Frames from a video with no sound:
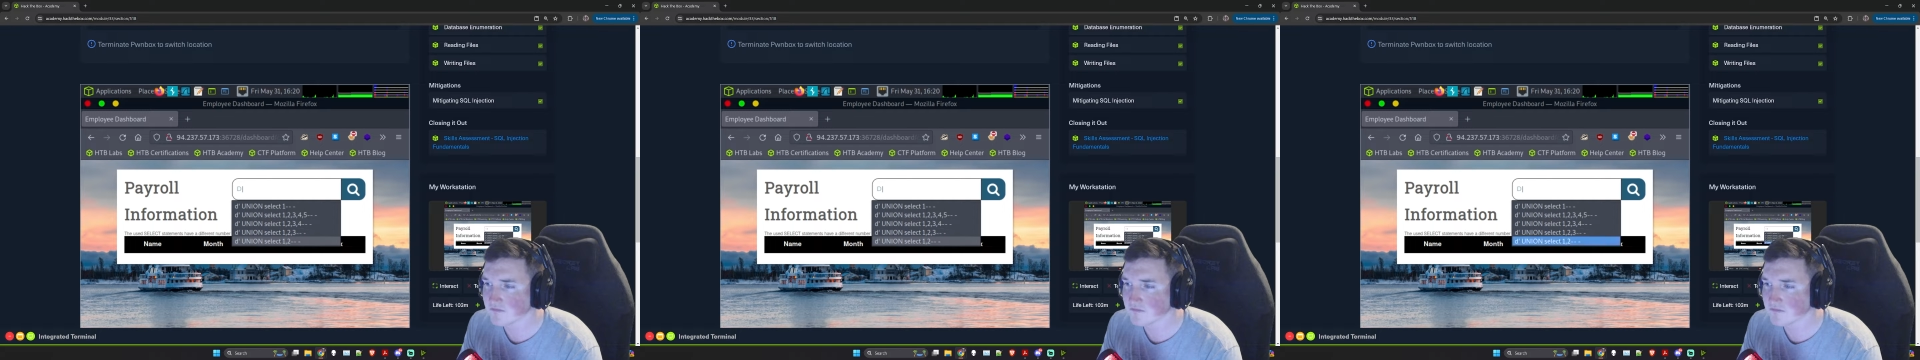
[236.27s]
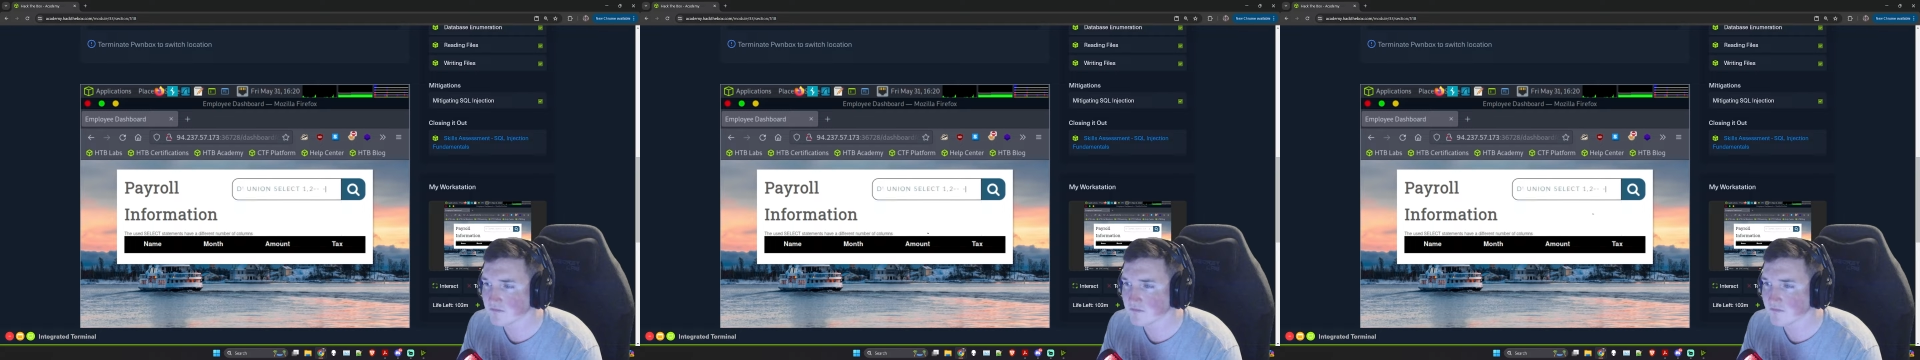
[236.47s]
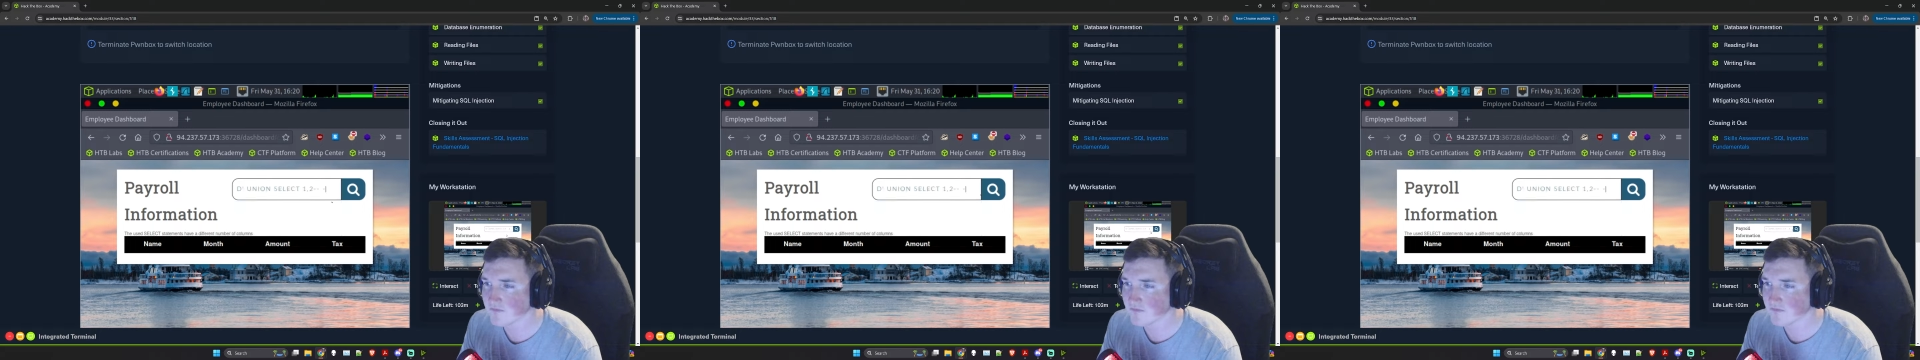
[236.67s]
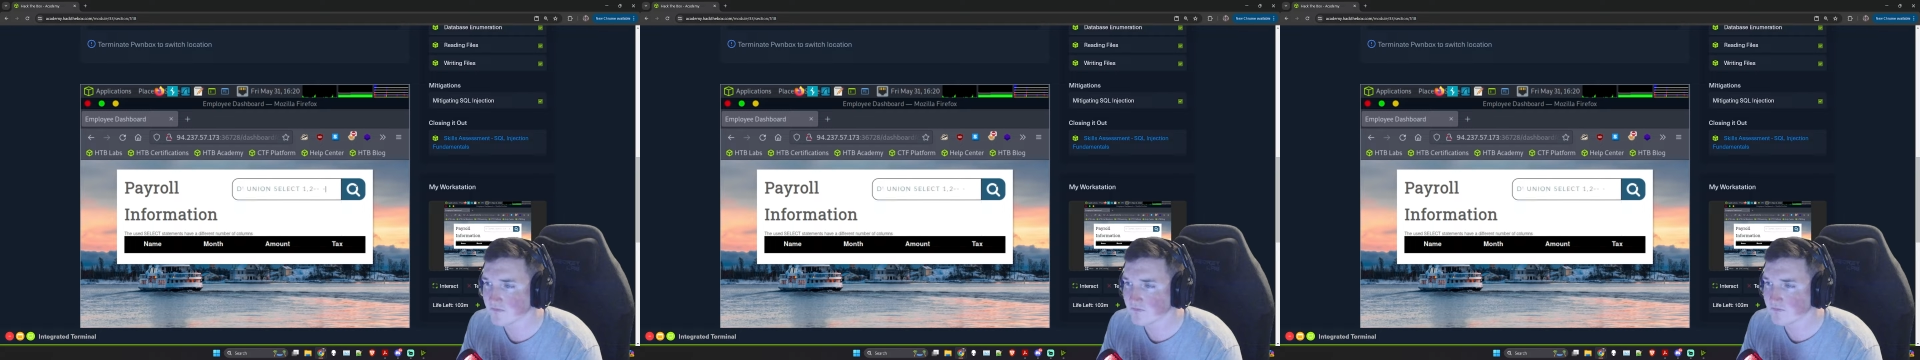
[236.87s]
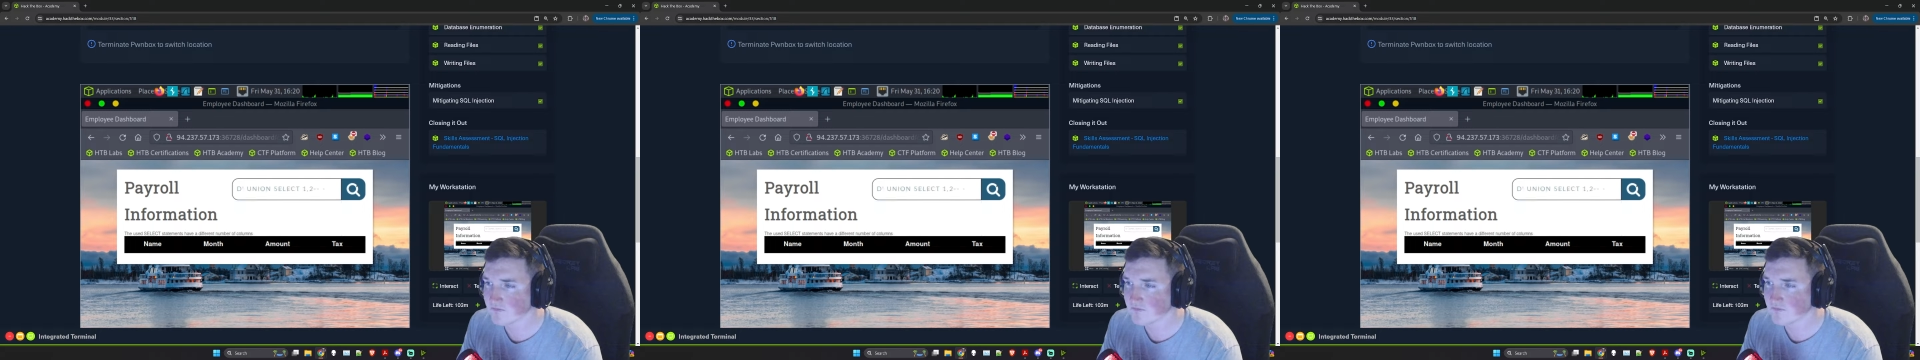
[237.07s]

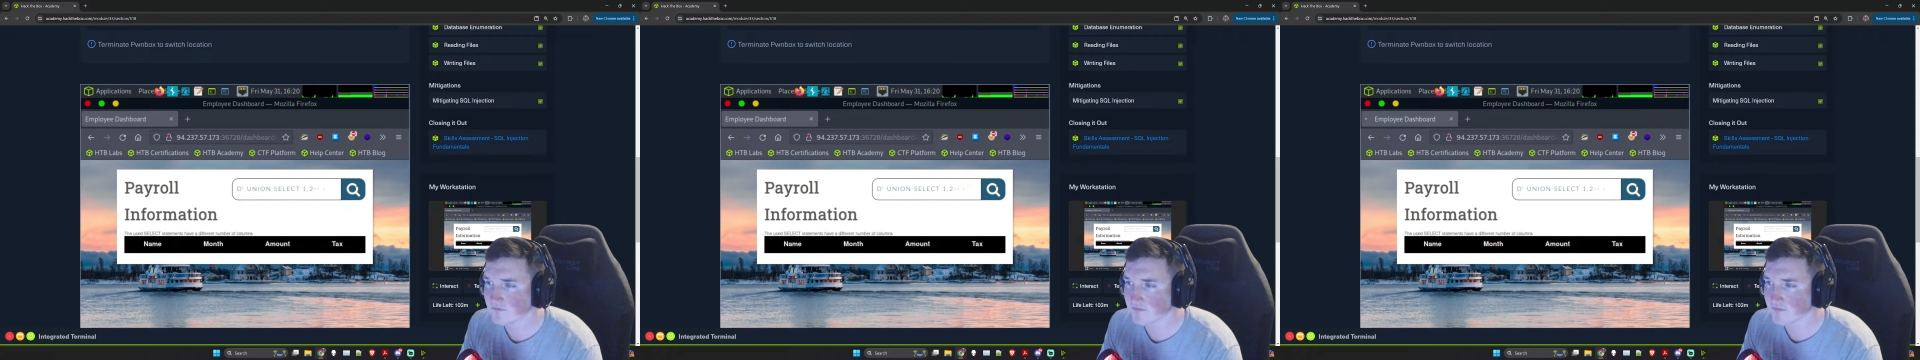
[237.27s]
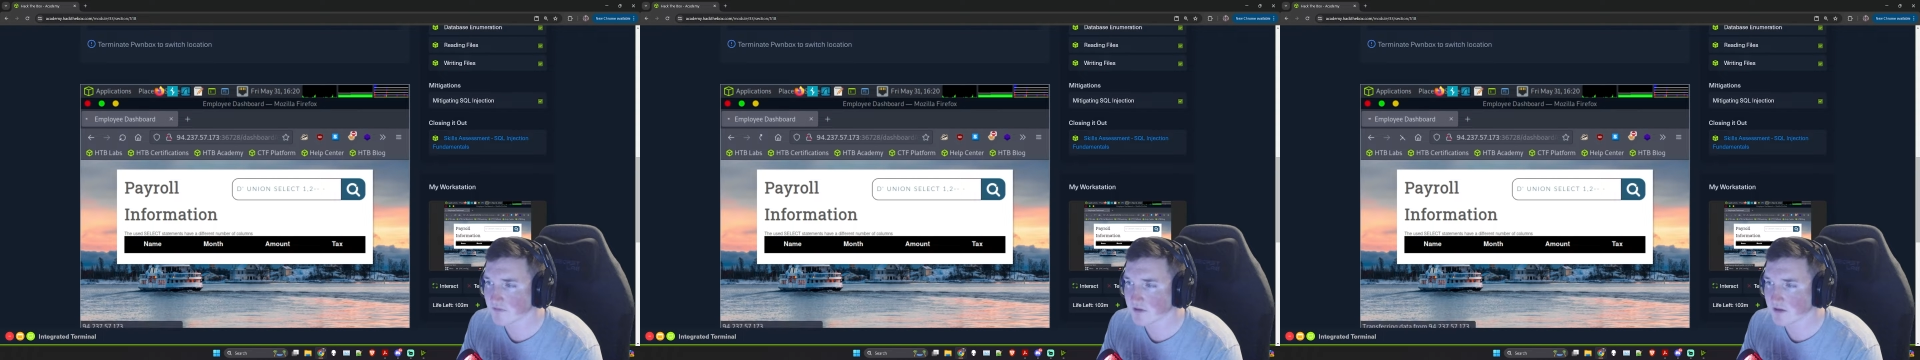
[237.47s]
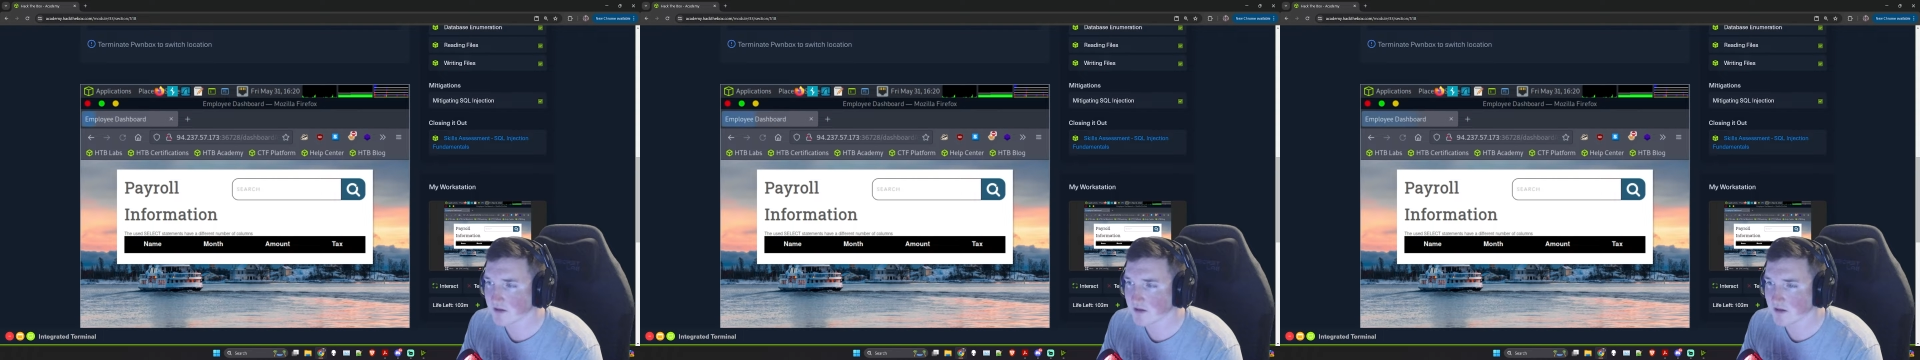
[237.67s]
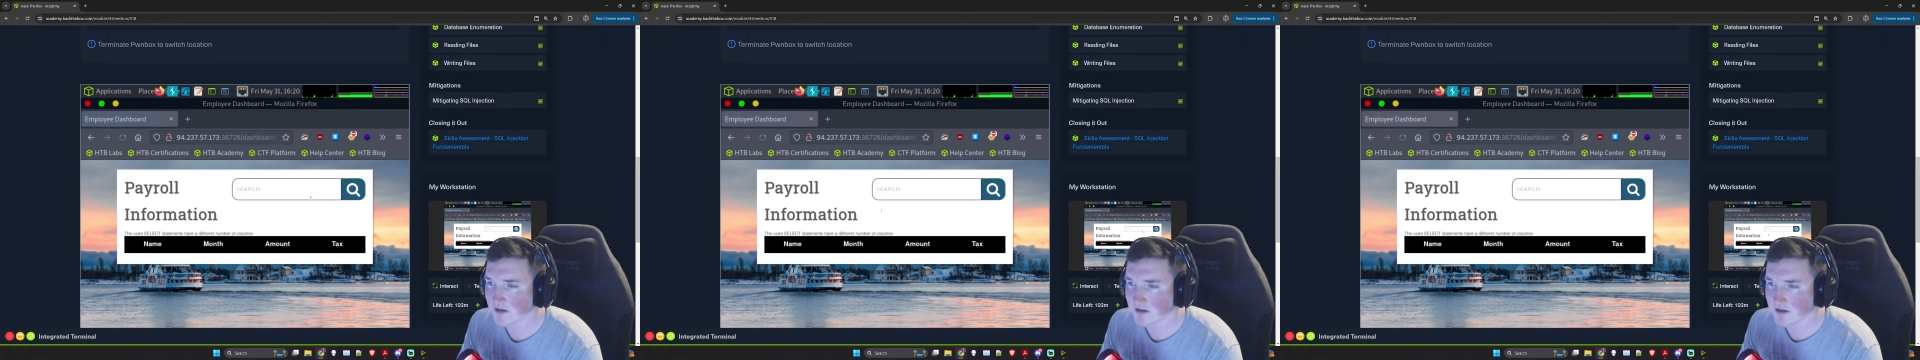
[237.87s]
(no one is talking)